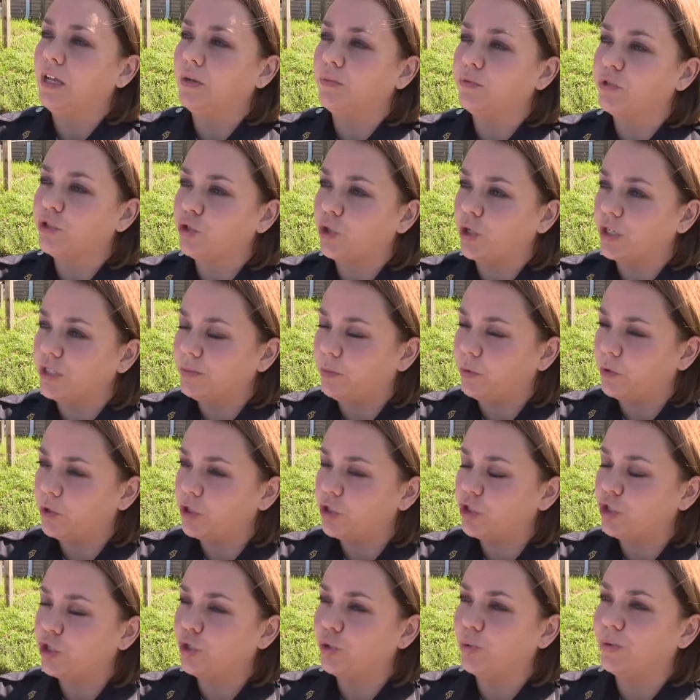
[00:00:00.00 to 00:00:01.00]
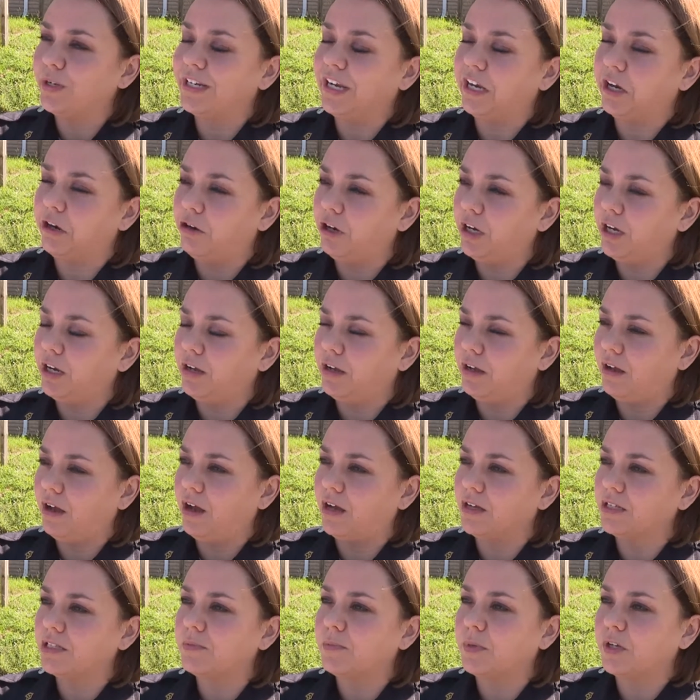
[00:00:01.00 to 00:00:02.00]
He was transported to an area
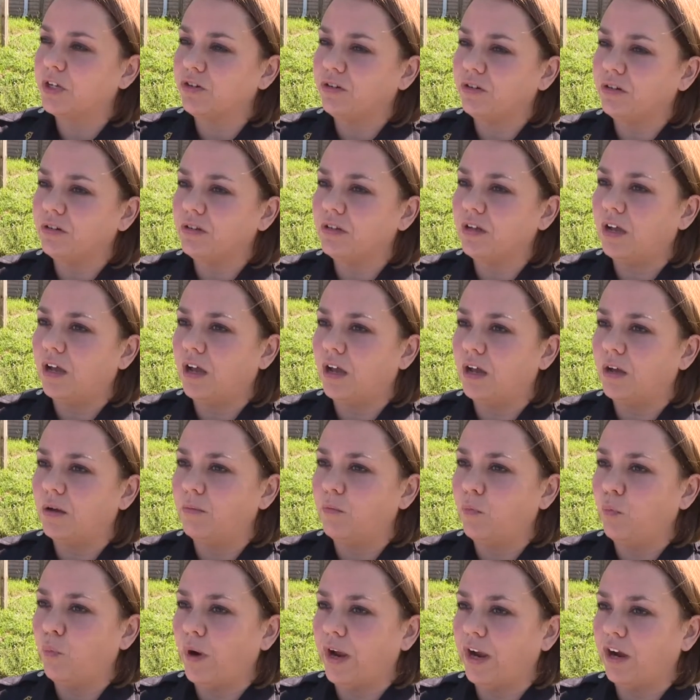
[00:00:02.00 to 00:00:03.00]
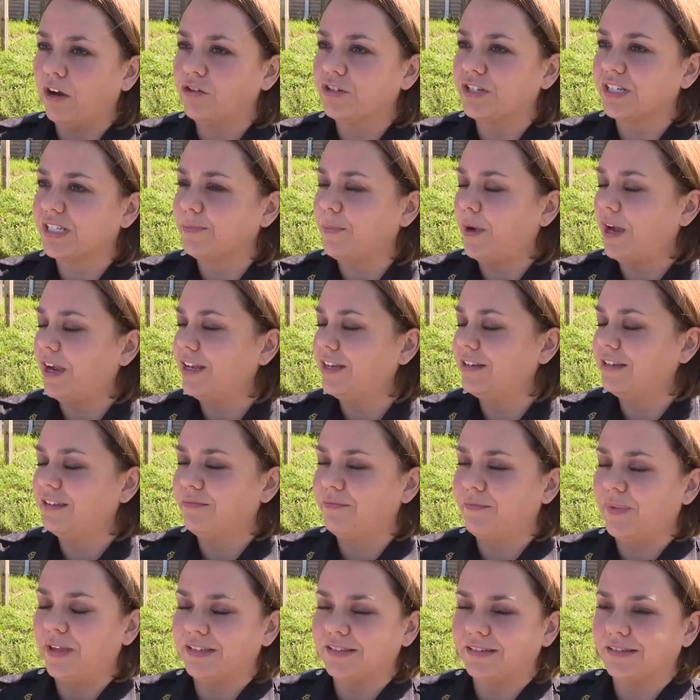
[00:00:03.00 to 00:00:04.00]
hospital um, where, despite
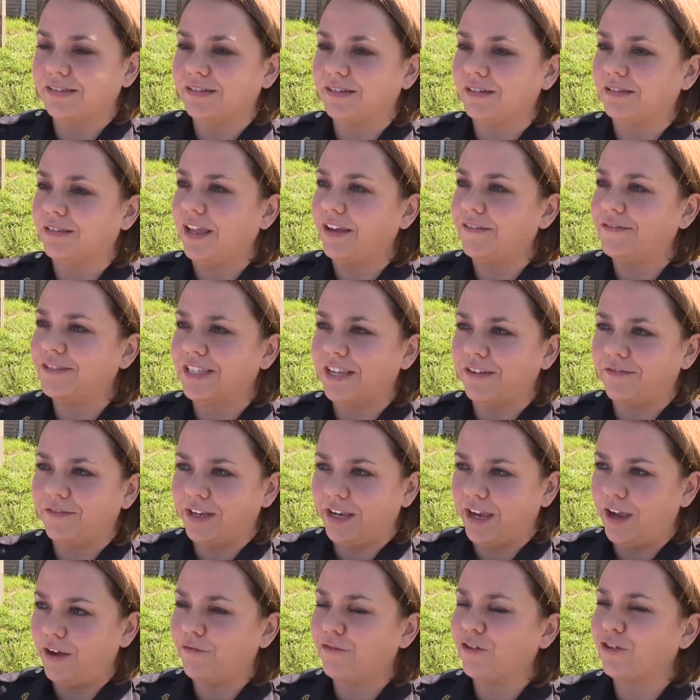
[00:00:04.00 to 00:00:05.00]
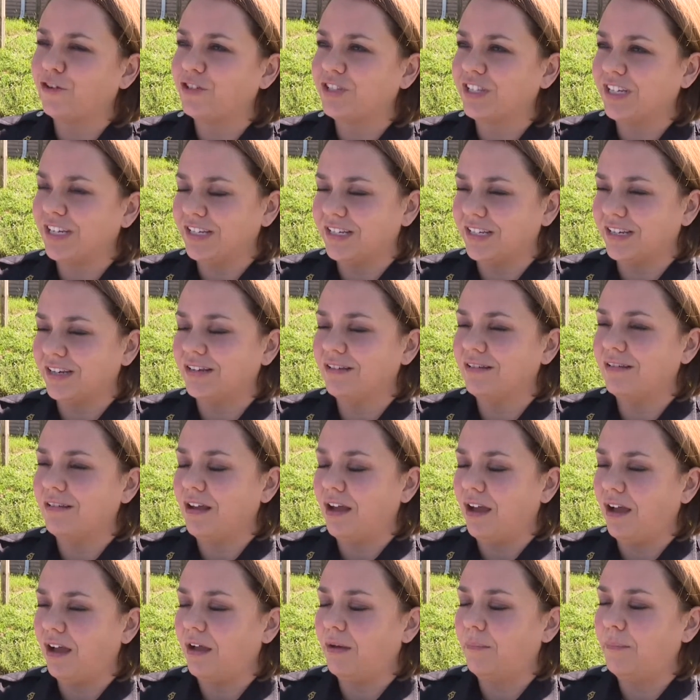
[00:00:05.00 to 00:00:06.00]
best life saving efforts, he did
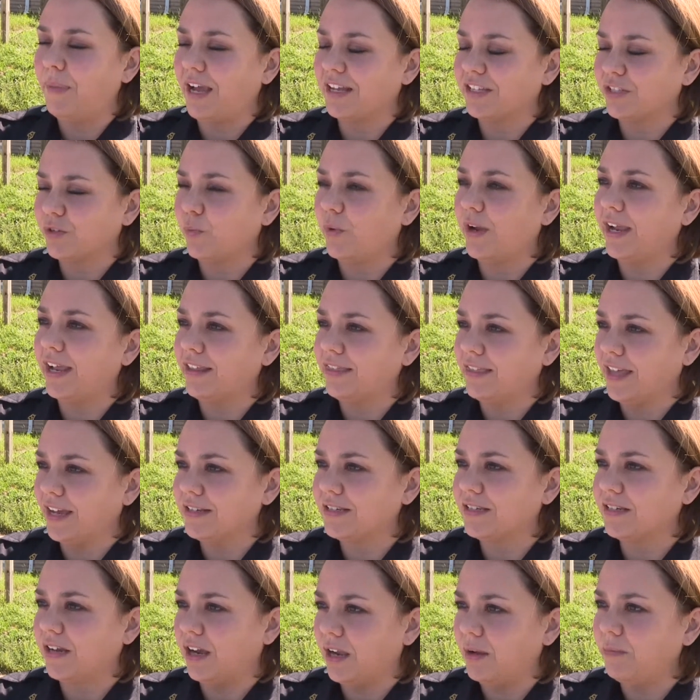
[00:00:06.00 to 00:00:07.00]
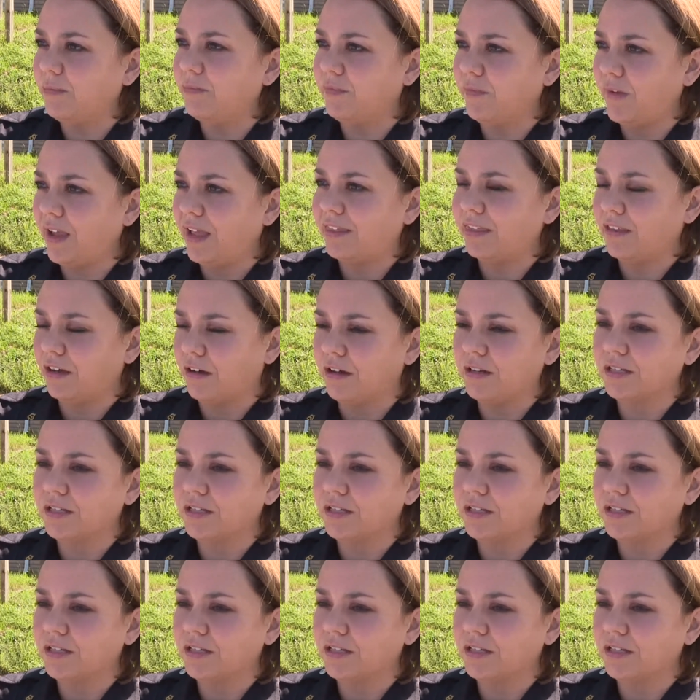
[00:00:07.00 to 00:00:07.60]
uh, pass away at that time at the